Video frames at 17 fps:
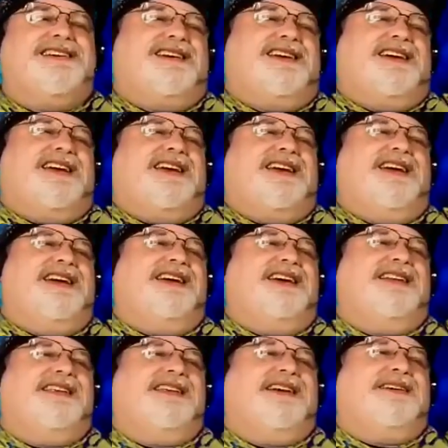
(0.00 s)

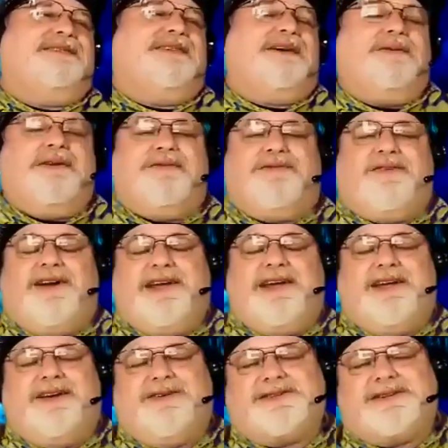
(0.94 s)
and uh, it was
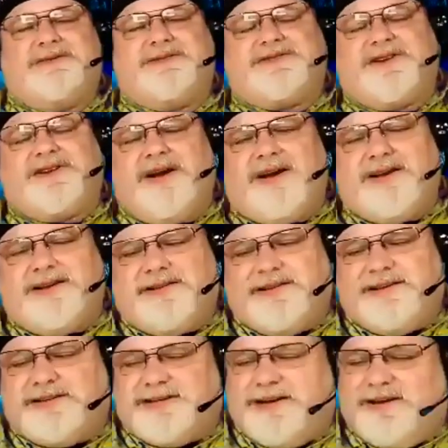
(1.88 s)
funny you know so i was talking
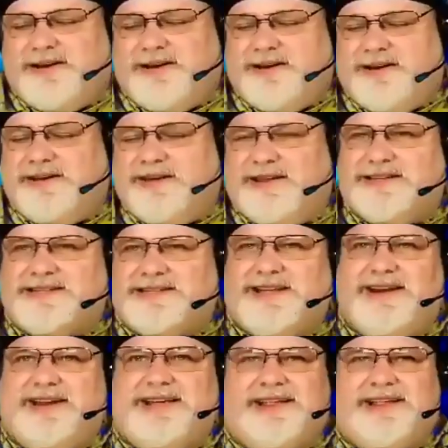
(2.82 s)
to this uh this
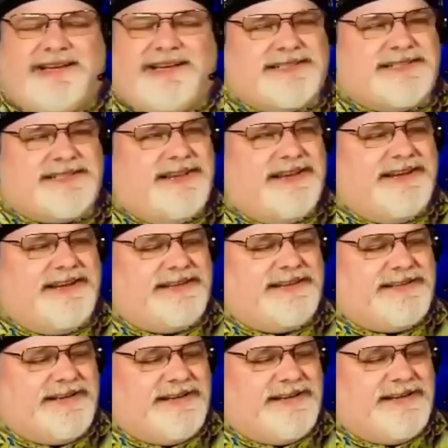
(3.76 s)
lady last night
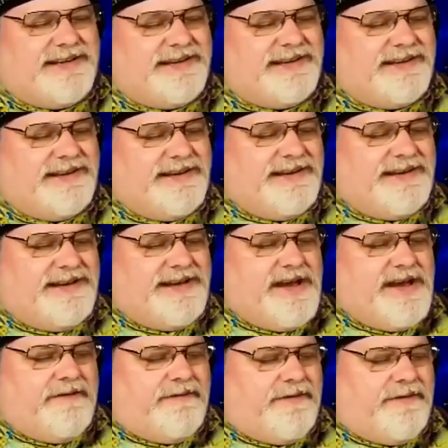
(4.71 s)
uh
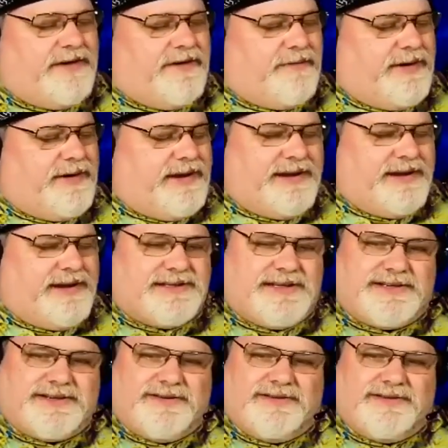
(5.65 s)
a friend of my uh,
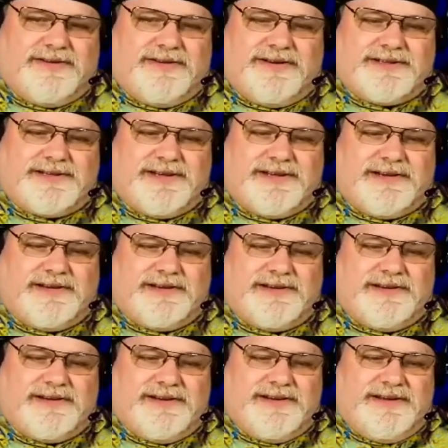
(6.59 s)
sister-in-law's uh,
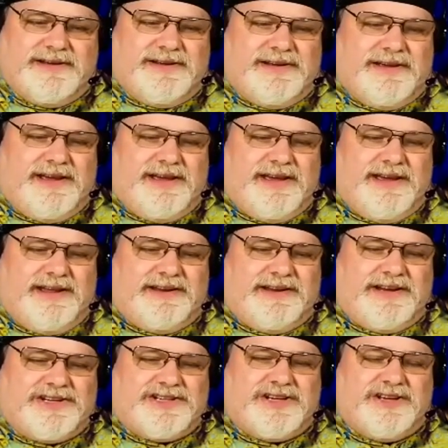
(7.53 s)

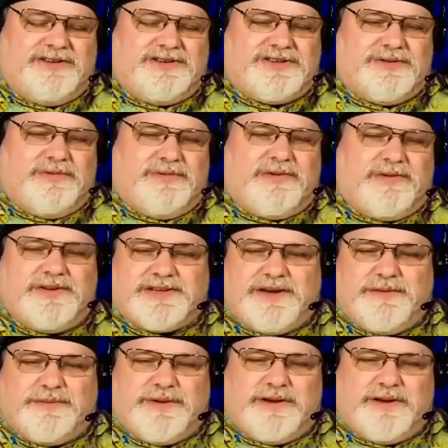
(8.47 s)
and uh, she used to work for this
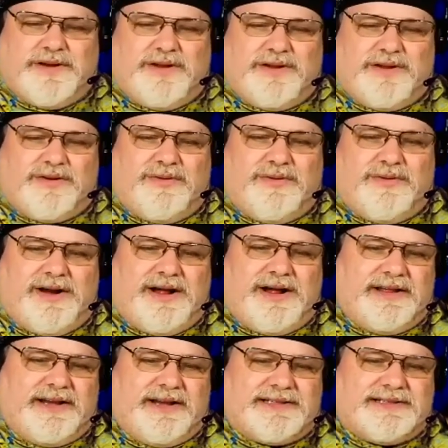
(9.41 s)
company called
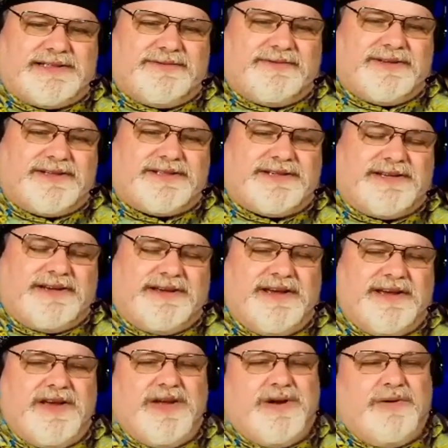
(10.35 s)
Qualex, which, uh,
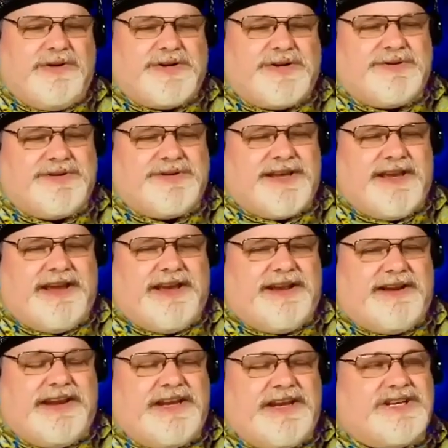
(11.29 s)
which was a,
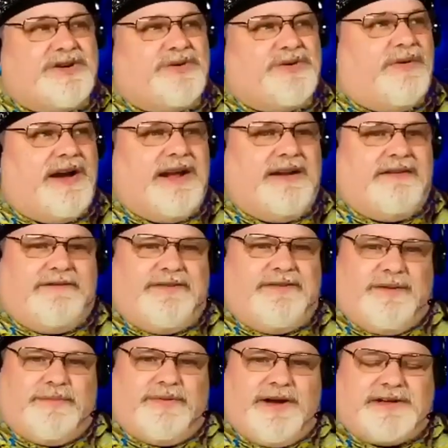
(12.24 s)
a, nationwide
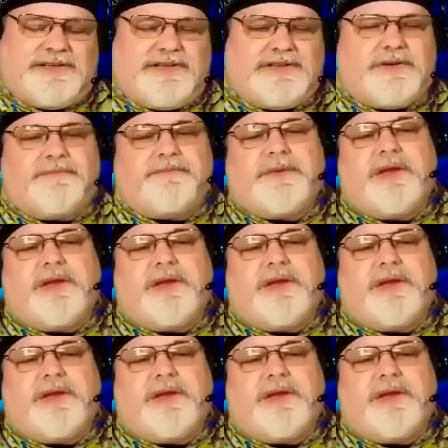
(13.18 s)
film processor